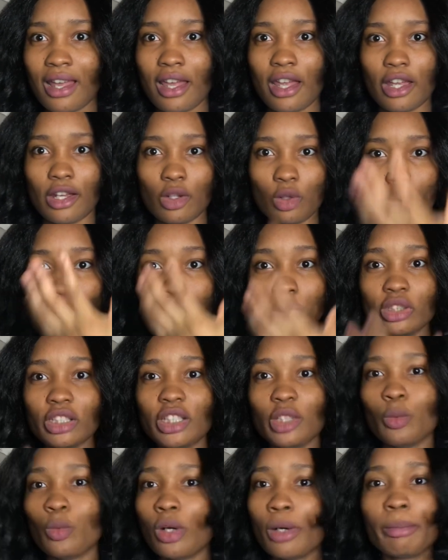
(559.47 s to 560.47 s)
and only
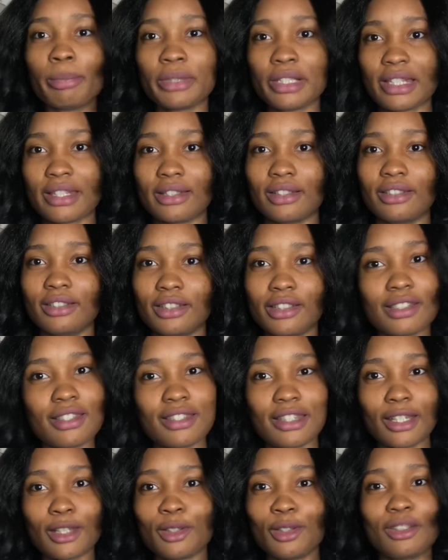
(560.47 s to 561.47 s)
one person is
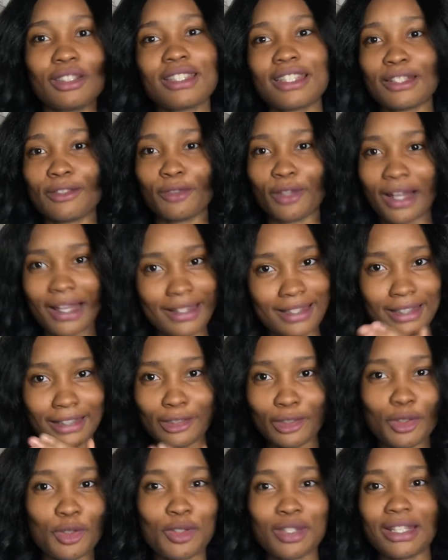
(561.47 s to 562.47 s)
taking all this advice and
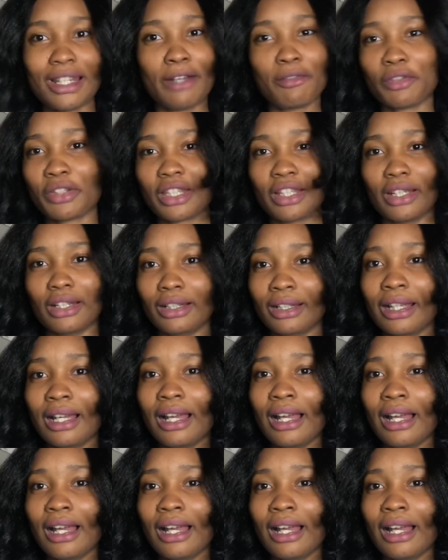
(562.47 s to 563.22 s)
using everything.